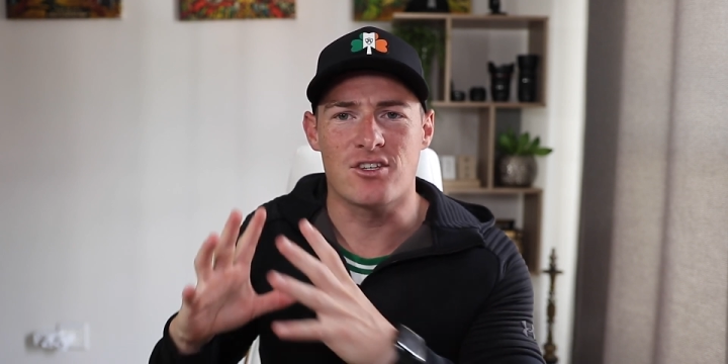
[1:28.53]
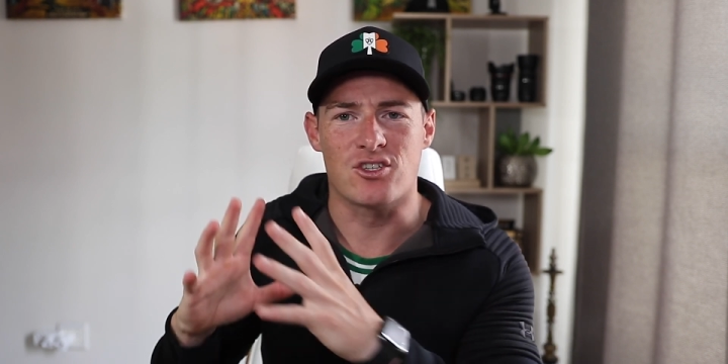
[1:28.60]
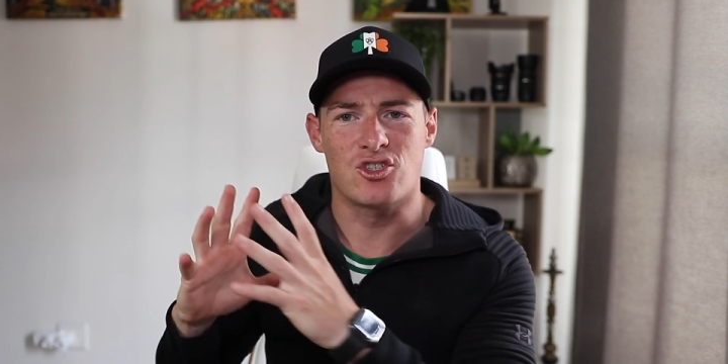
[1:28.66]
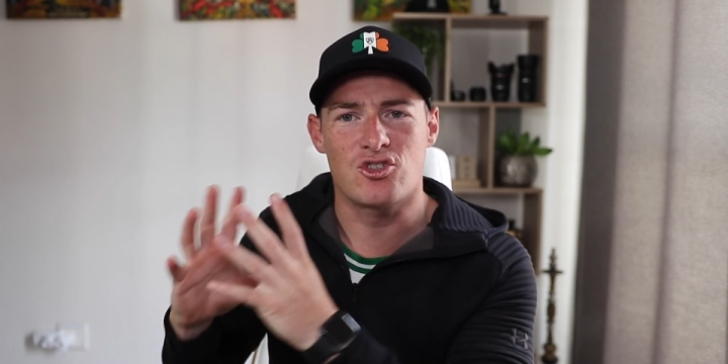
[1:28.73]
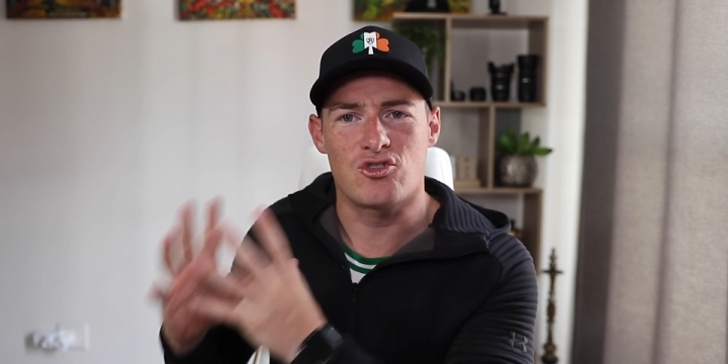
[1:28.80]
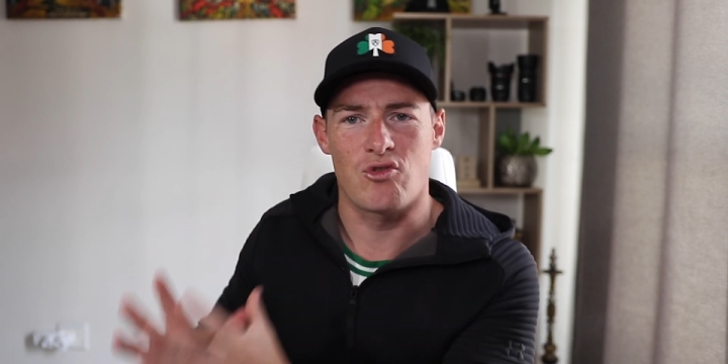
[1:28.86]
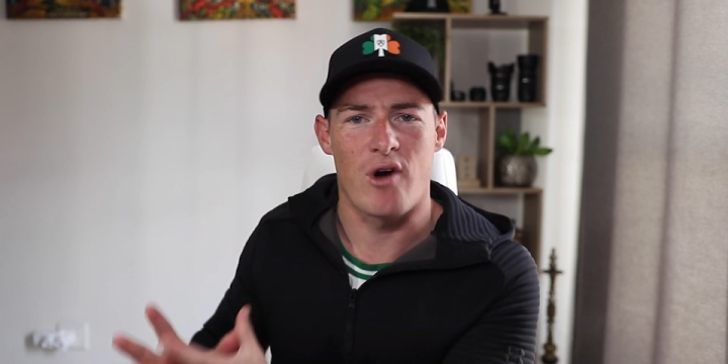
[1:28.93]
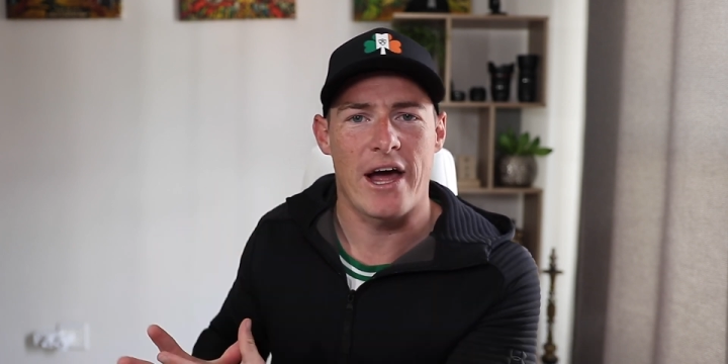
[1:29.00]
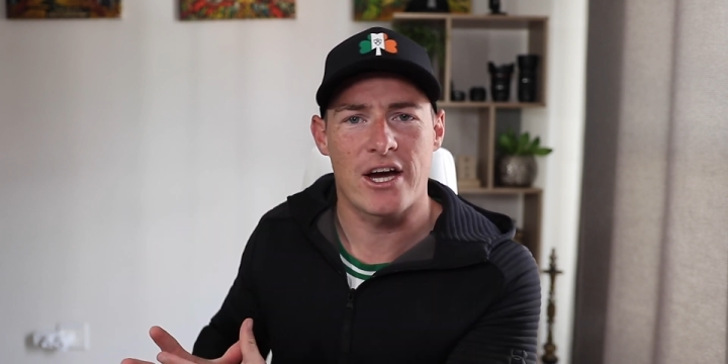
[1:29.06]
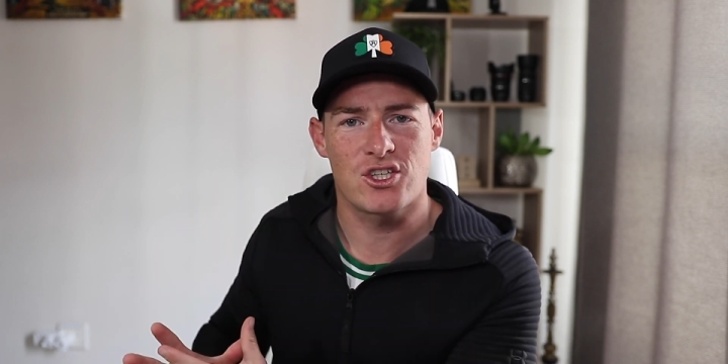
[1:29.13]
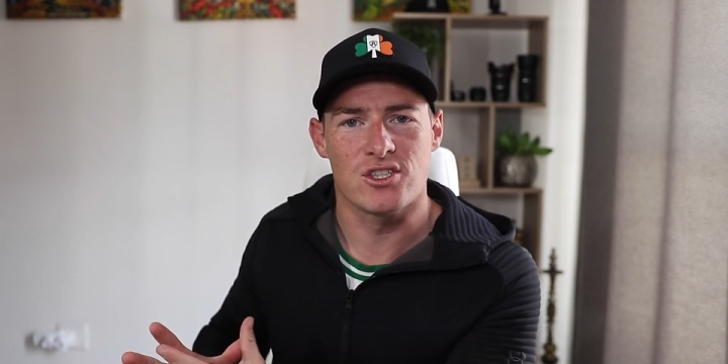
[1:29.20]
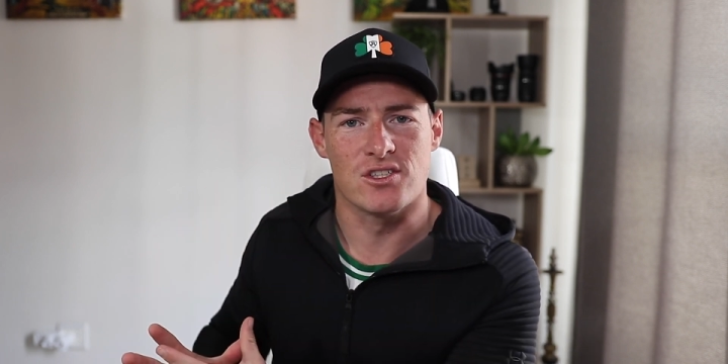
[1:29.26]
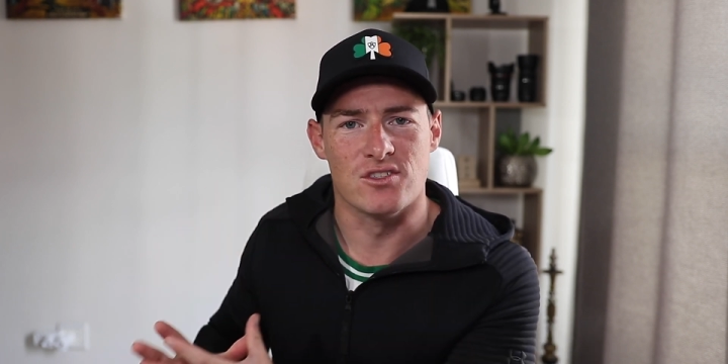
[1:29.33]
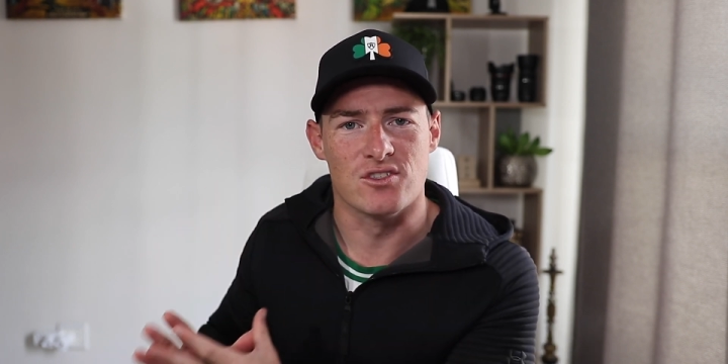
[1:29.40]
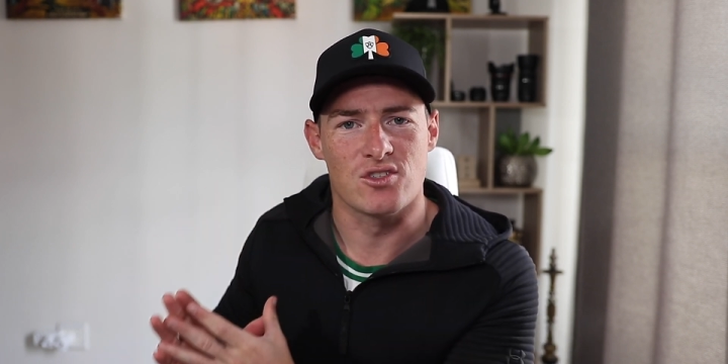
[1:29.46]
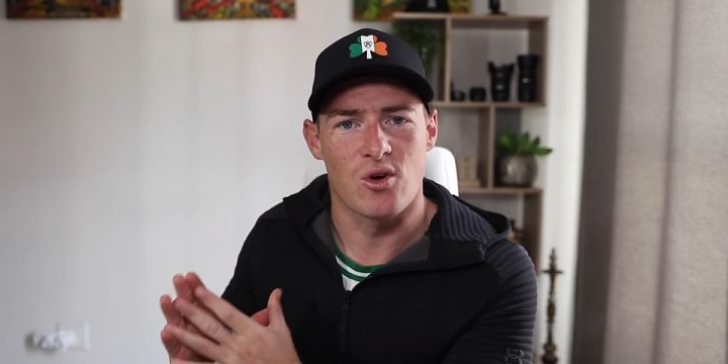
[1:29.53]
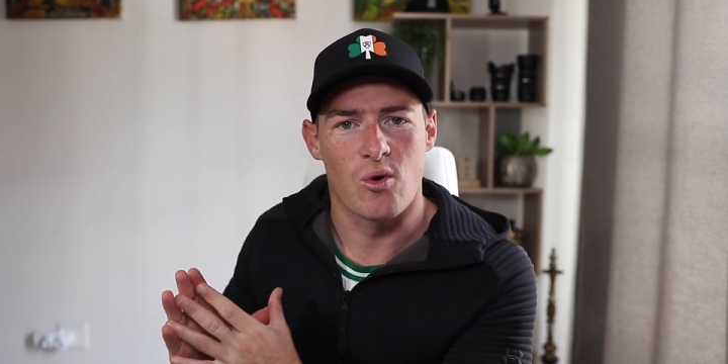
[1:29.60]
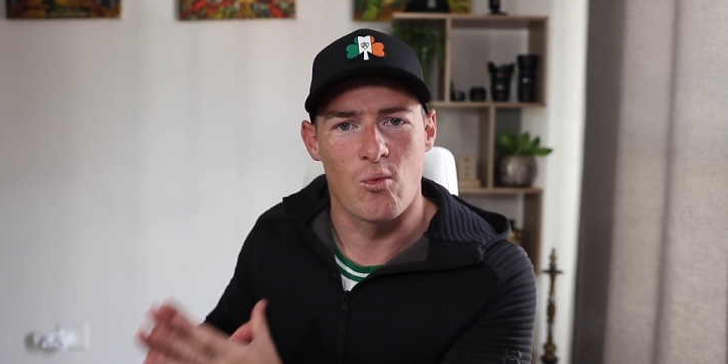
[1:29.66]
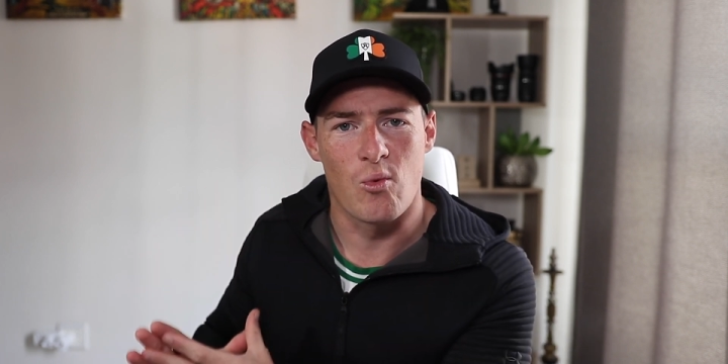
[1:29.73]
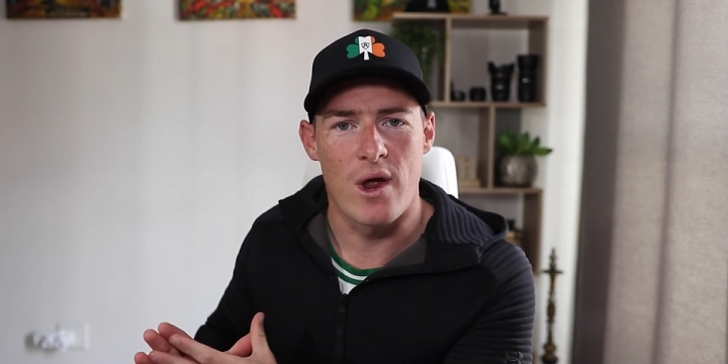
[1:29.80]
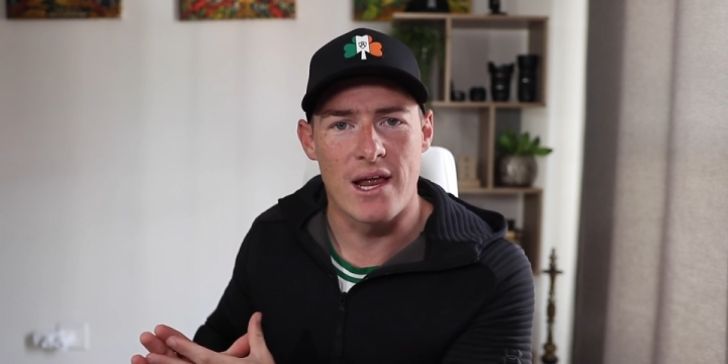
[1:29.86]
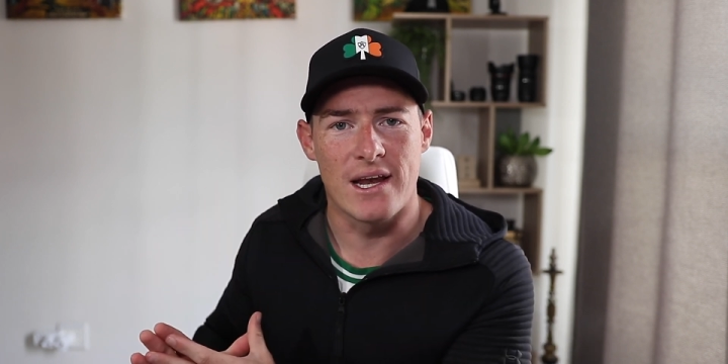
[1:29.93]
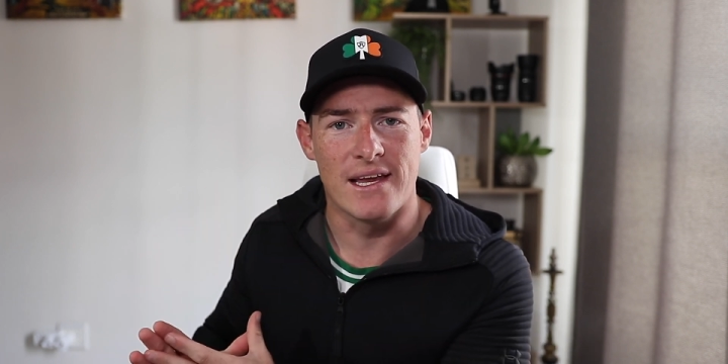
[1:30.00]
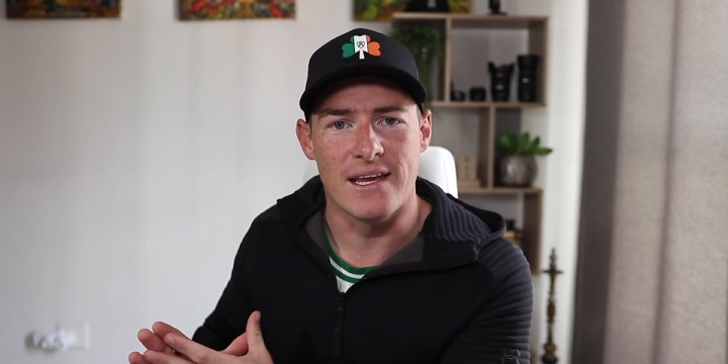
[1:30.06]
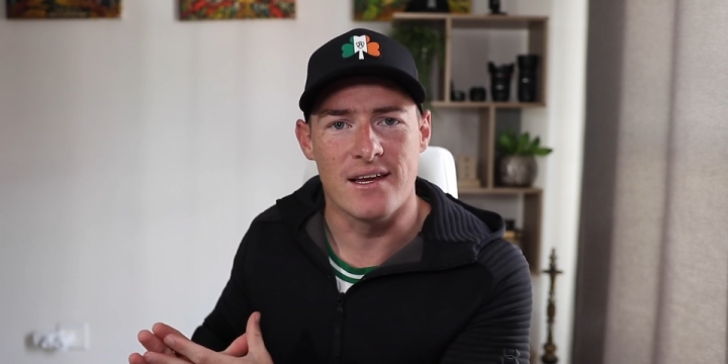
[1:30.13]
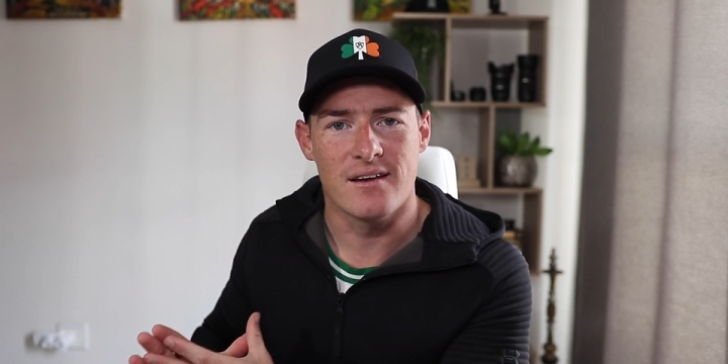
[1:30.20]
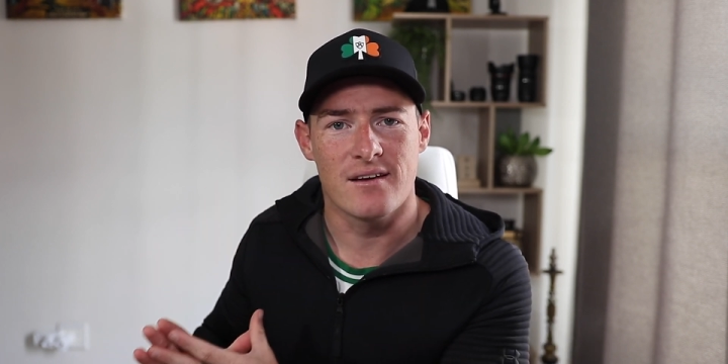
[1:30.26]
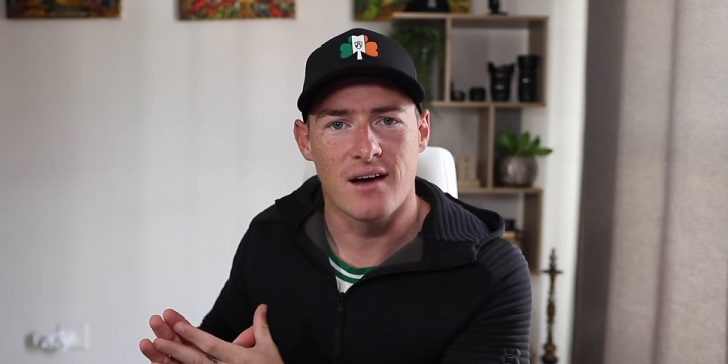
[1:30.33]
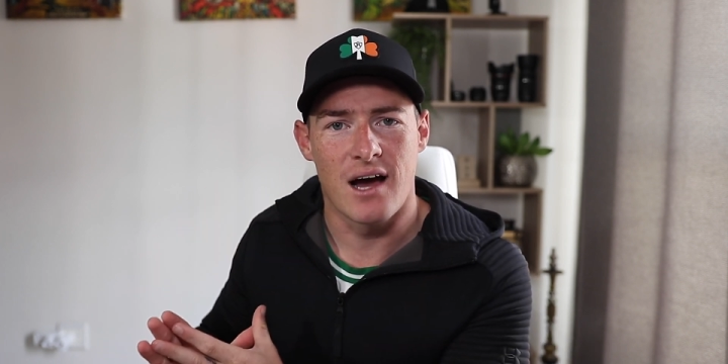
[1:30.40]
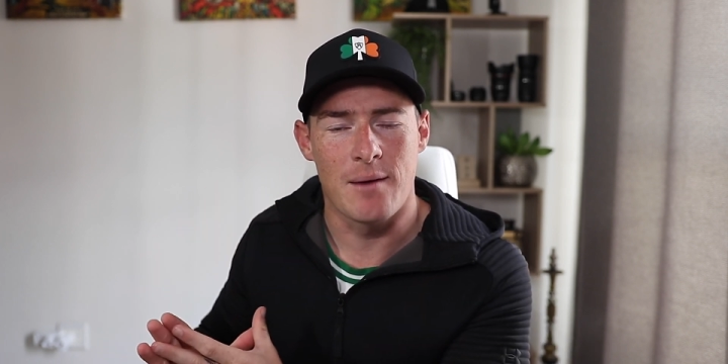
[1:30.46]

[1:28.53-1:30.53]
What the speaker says: distractions, really.